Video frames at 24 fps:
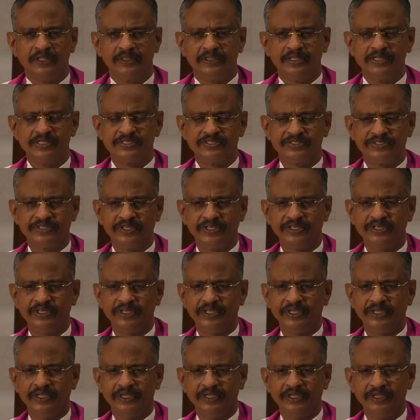This
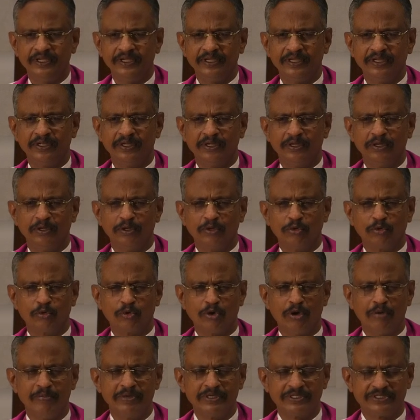city,
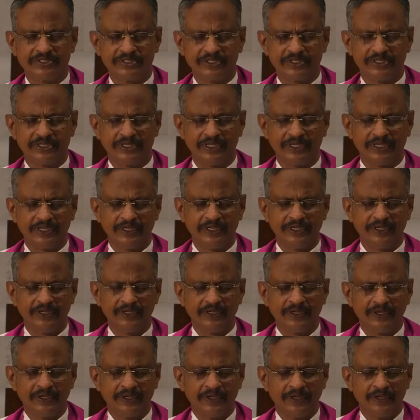Roman
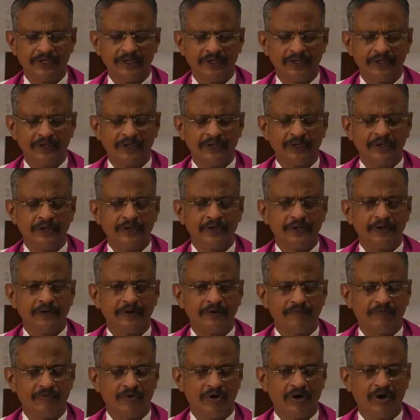city,
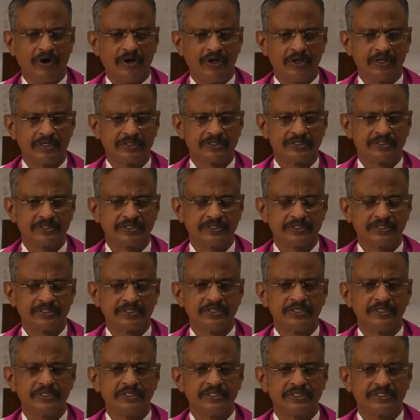was
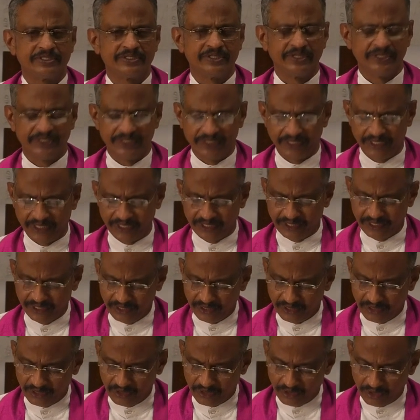sitting
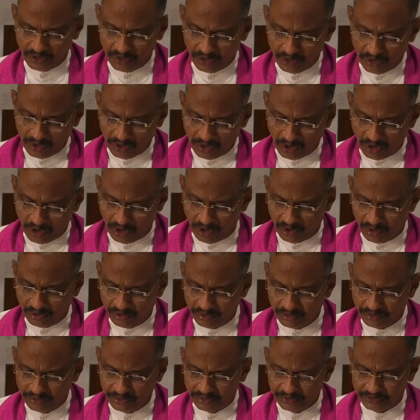
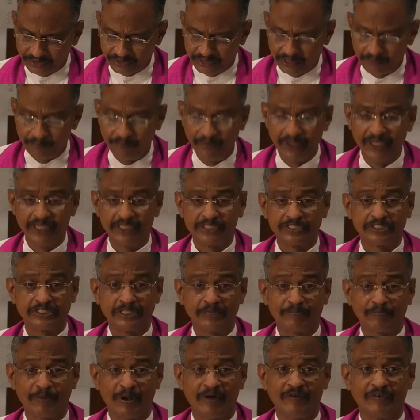on the beast,
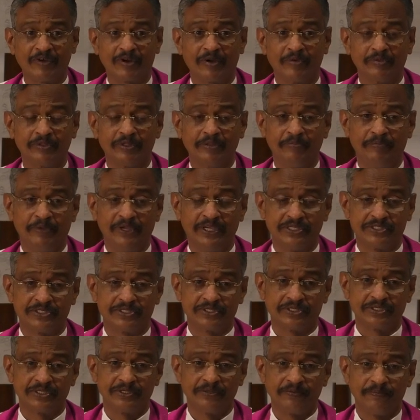the power of the
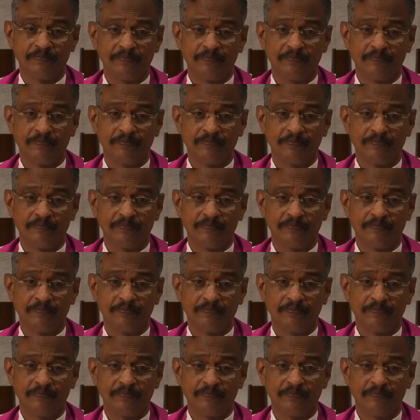beast.